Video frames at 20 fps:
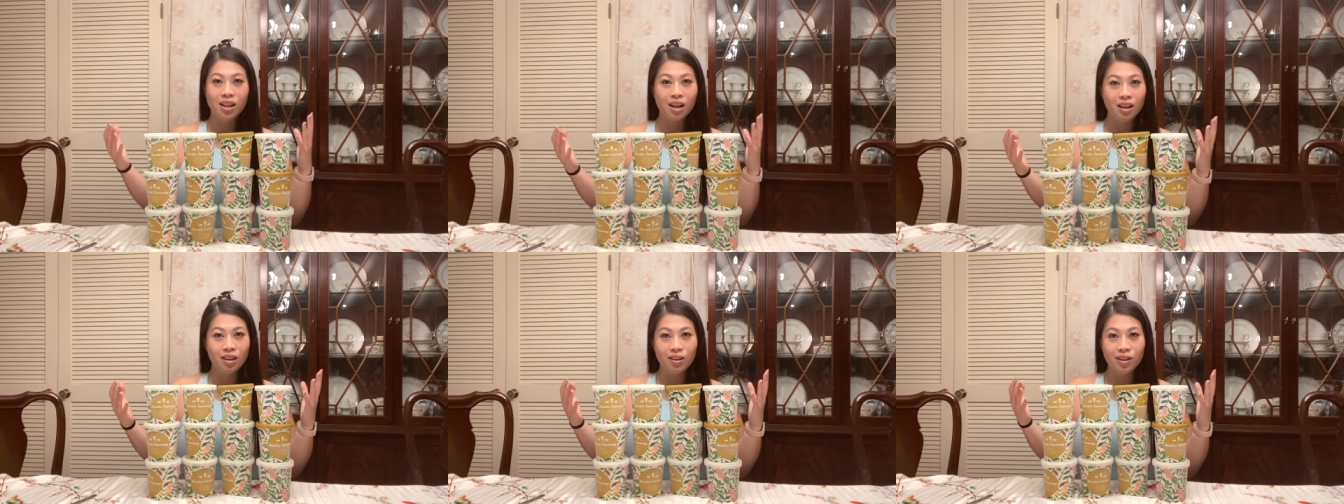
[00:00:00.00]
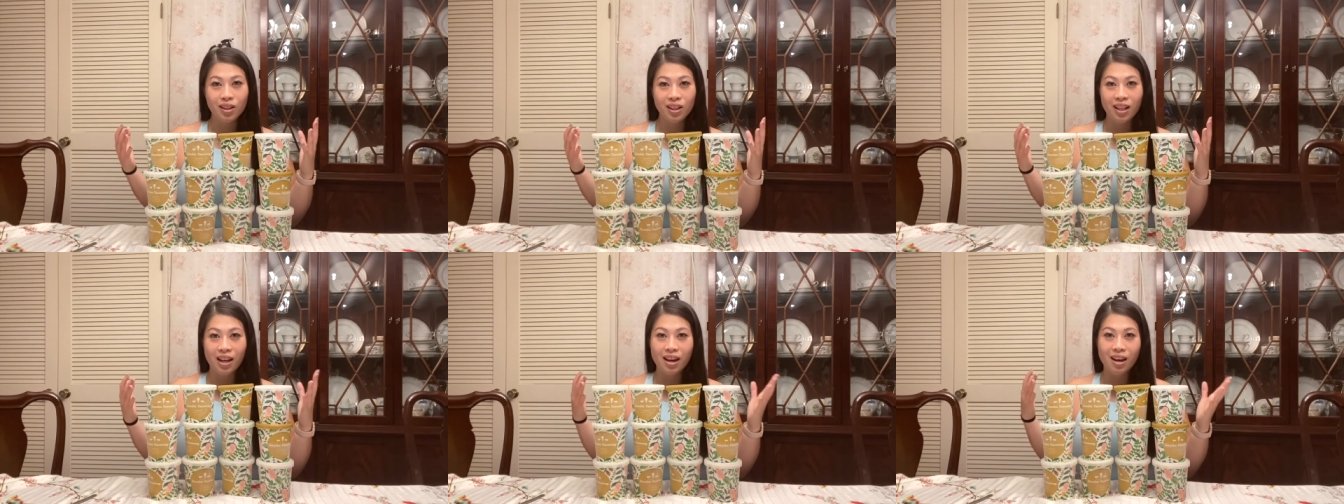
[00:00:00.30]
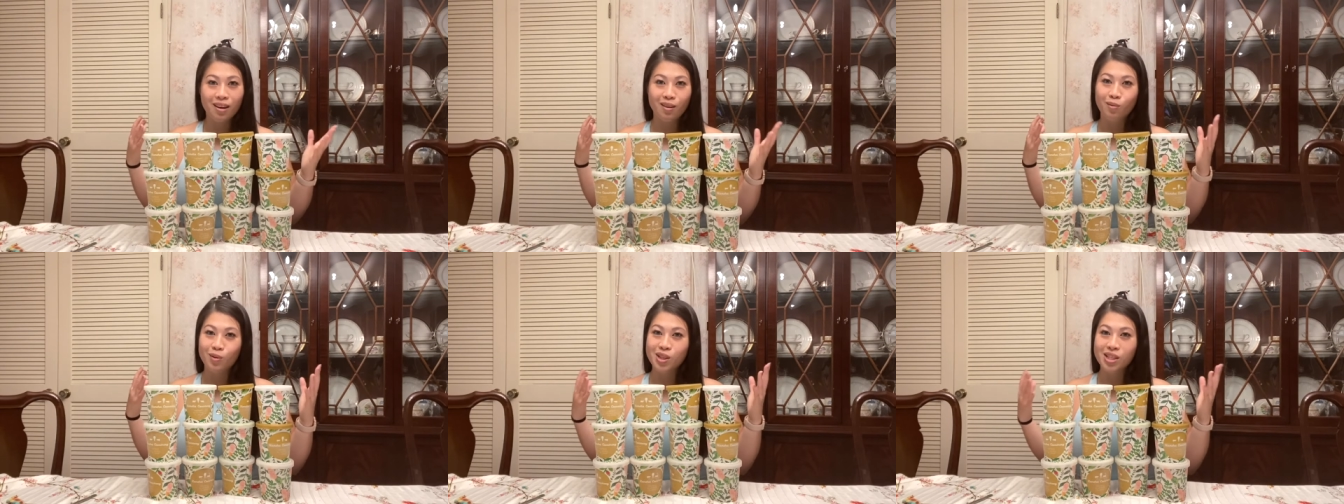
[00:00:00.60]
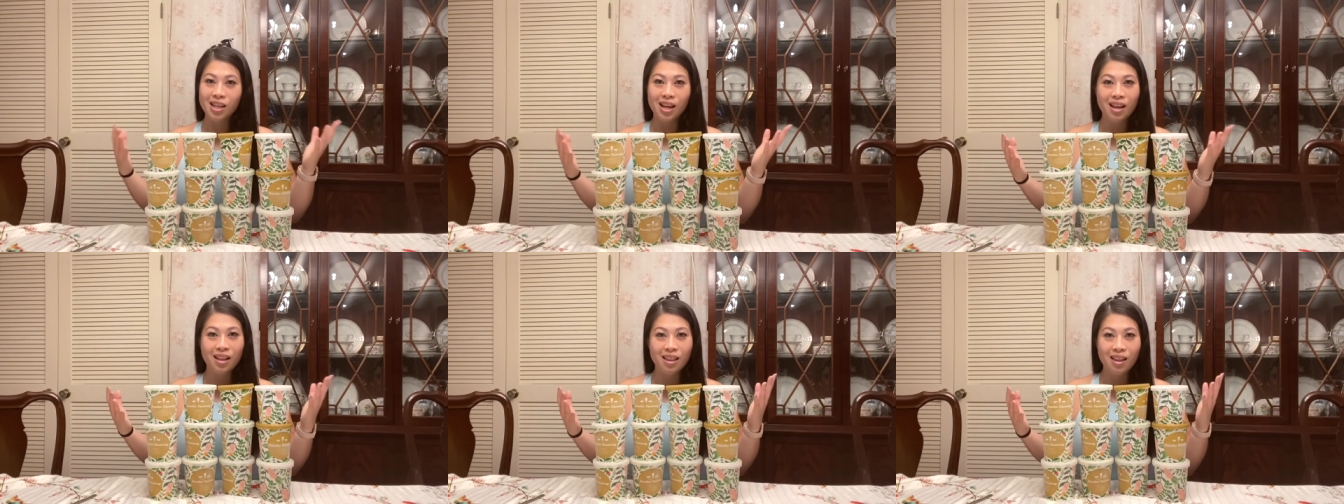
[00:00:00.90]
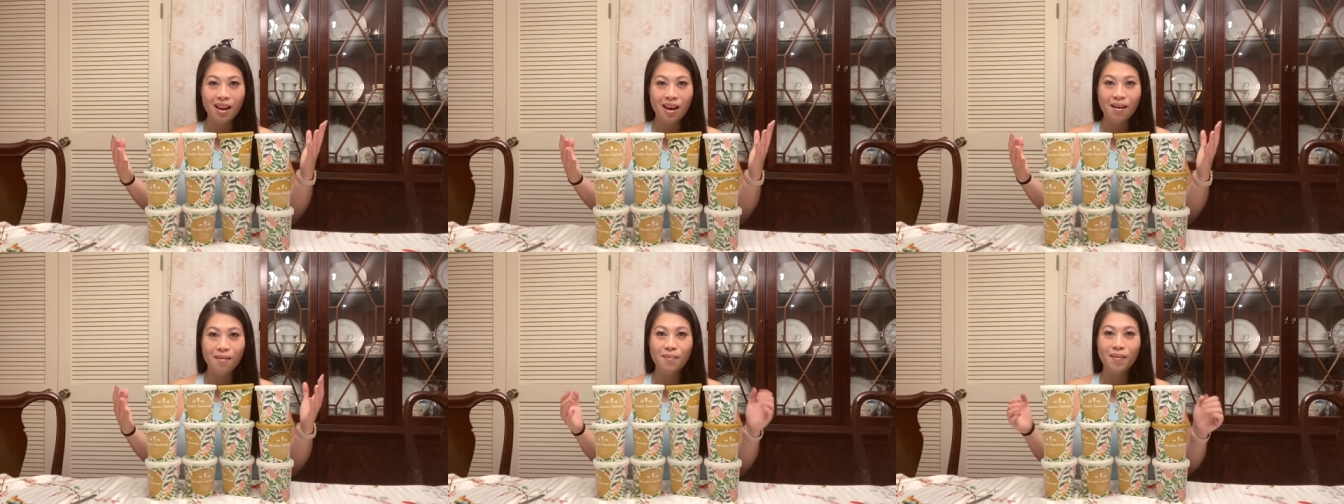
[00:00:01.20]
they look like and what's in
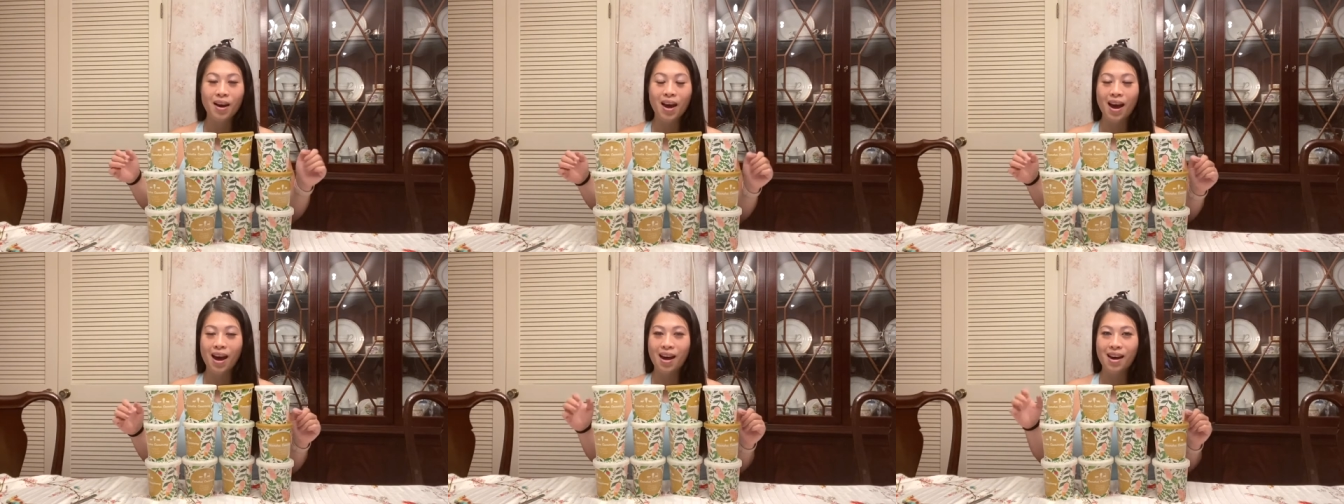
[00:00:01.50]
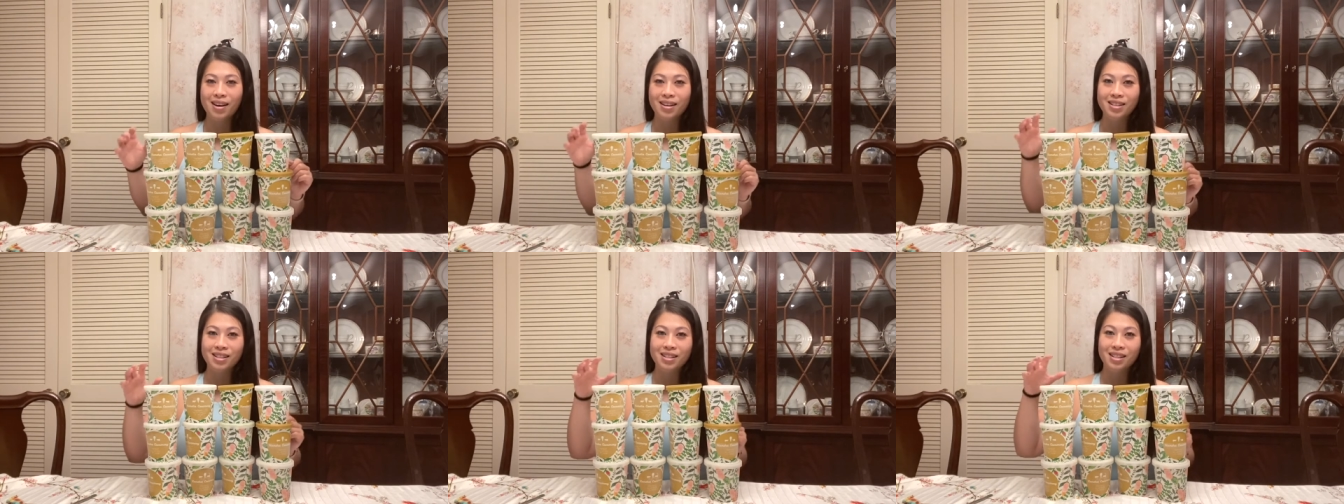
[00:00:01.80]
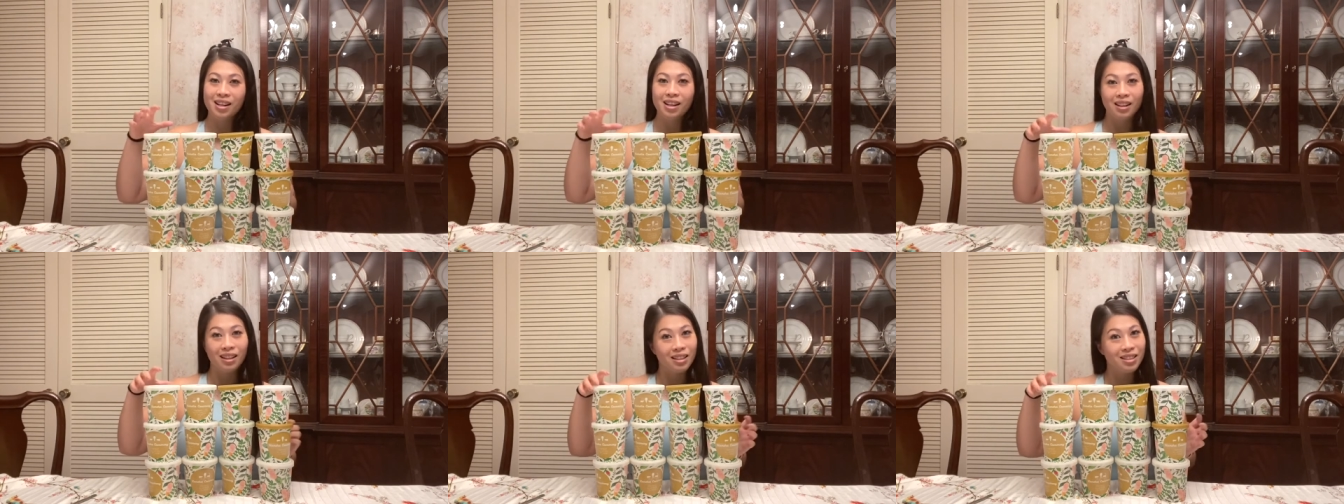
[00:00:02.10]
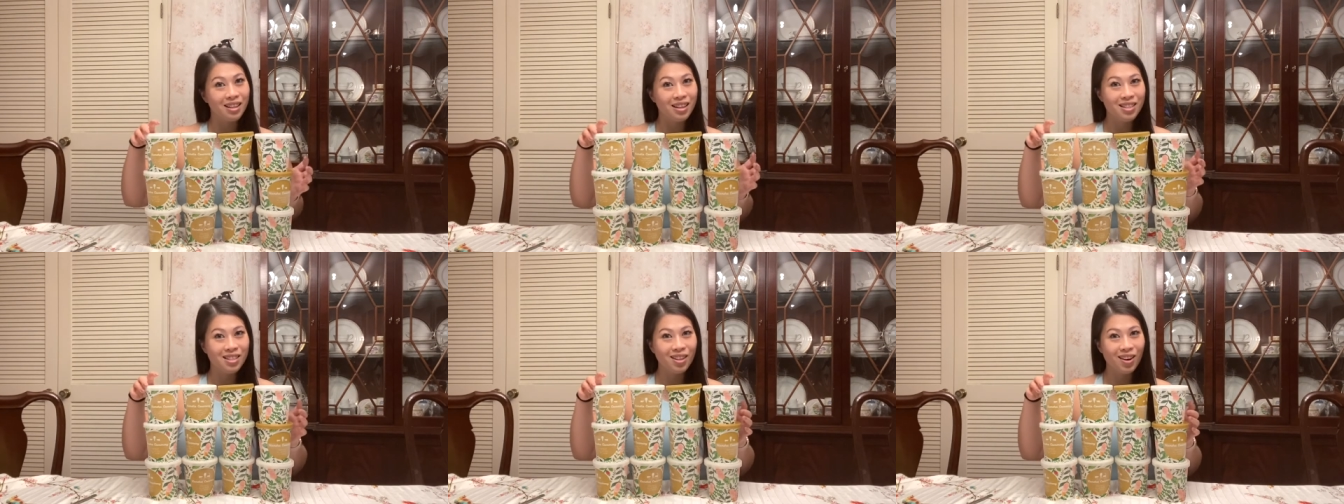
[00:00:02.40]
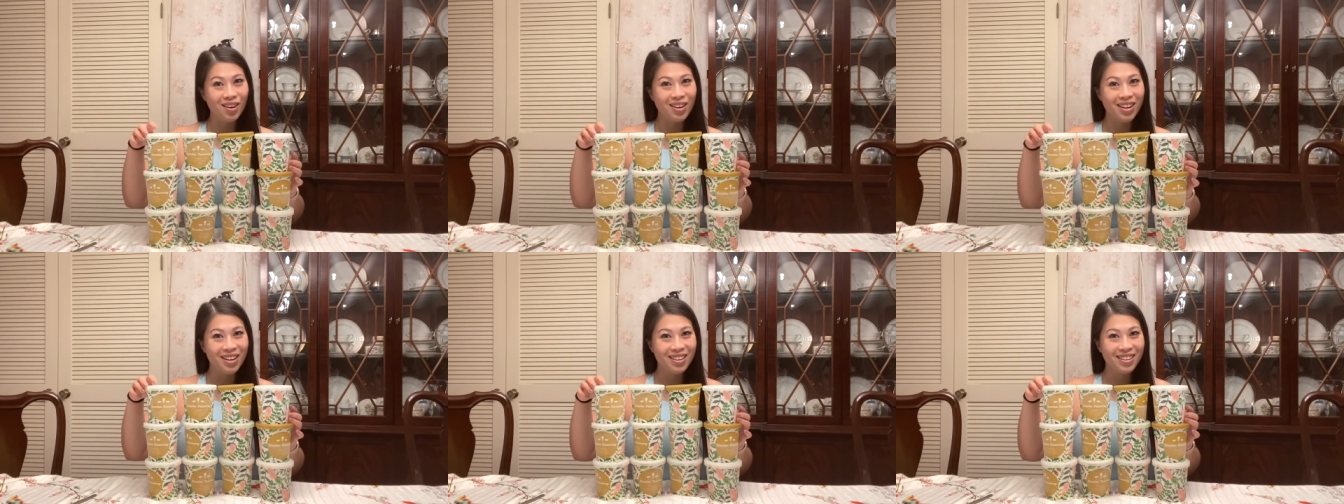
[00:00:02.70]
them, and let's get
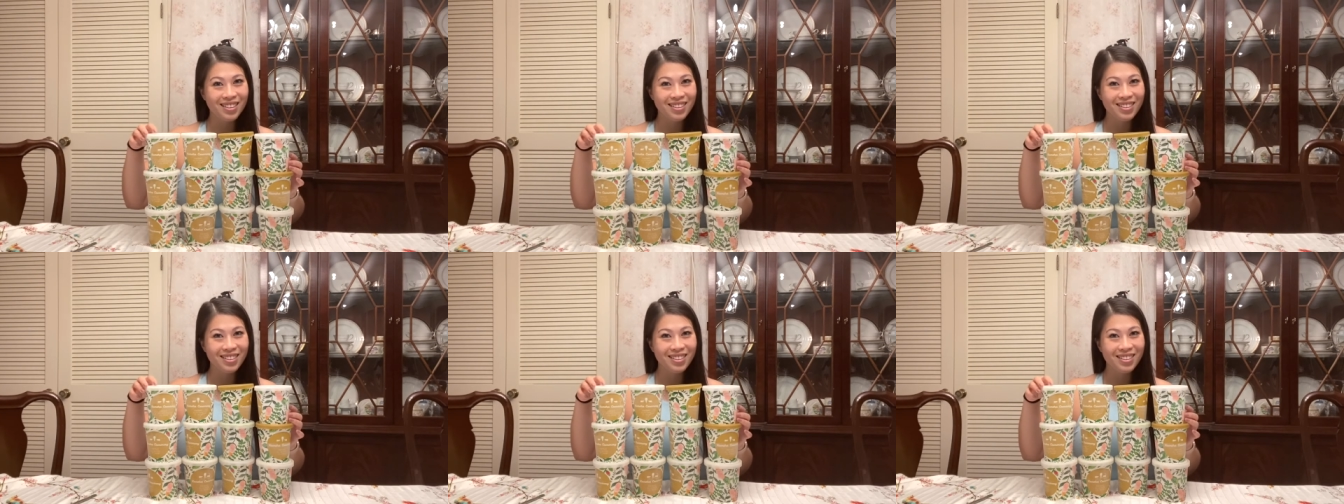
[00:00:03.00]
started.